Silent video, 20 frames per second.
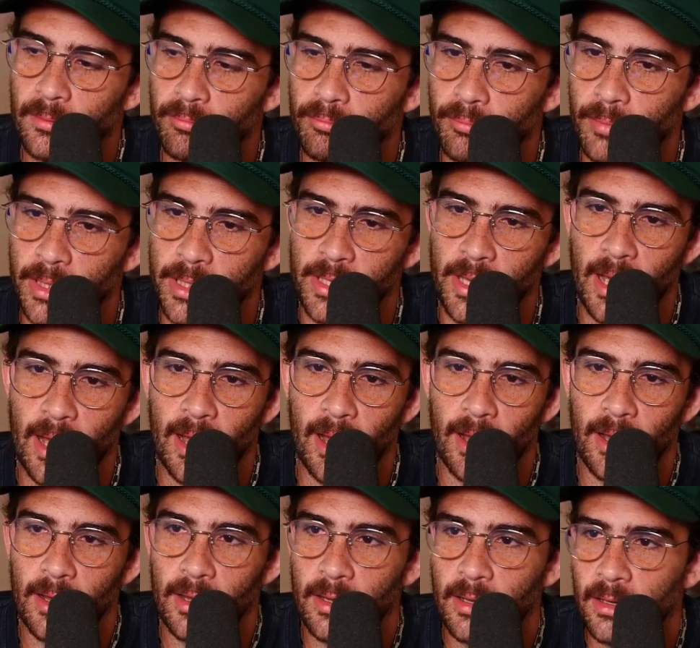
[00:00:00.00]
But yeah,
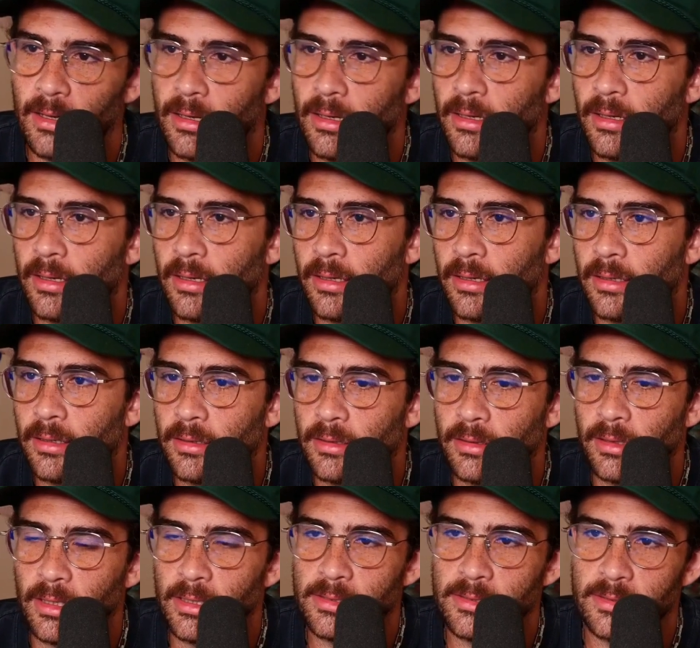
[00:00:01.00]

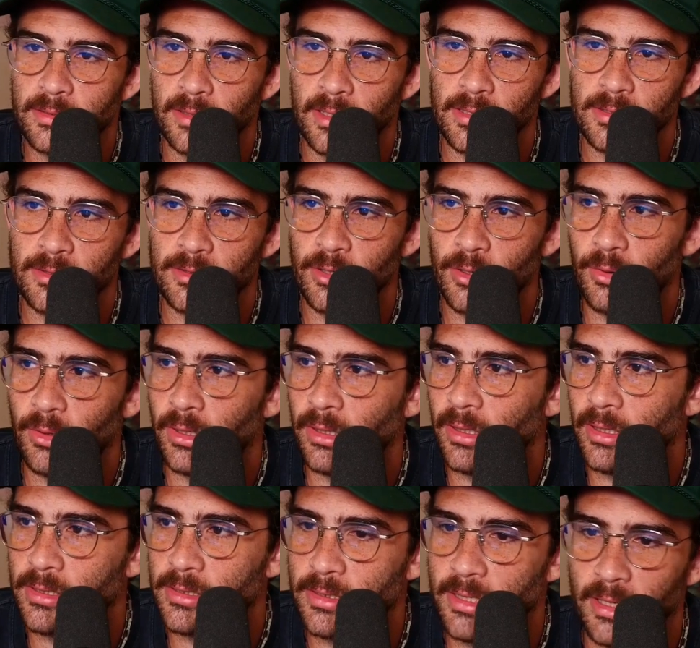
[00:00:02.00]
let's do it.
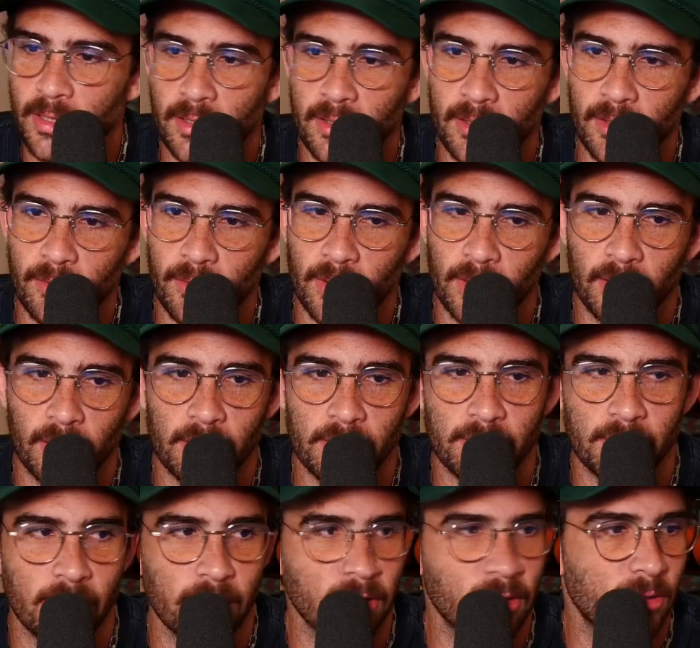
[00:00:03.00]
Let's get into it. Let's
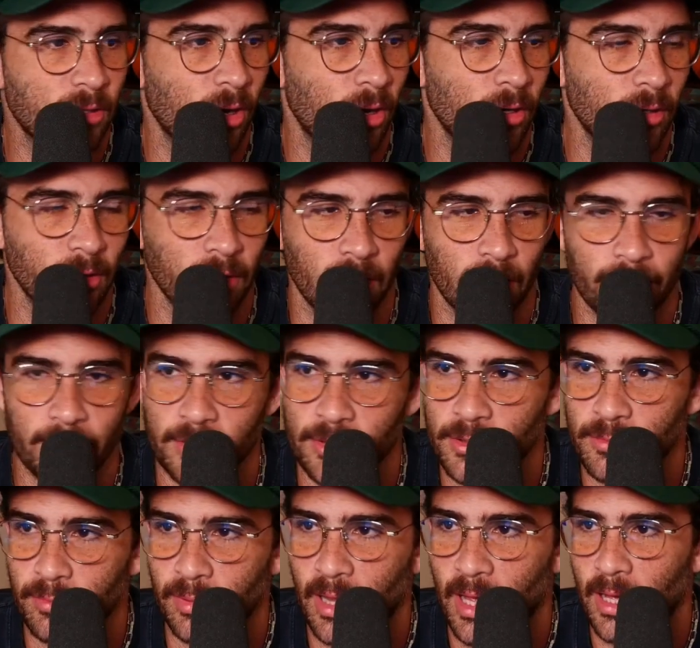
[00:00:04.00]
get started. Let me
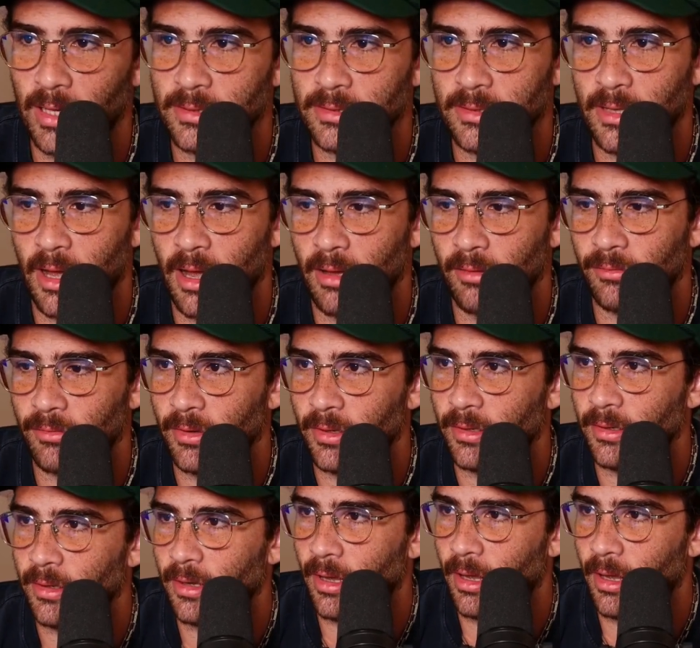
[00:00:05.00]
just blast off and,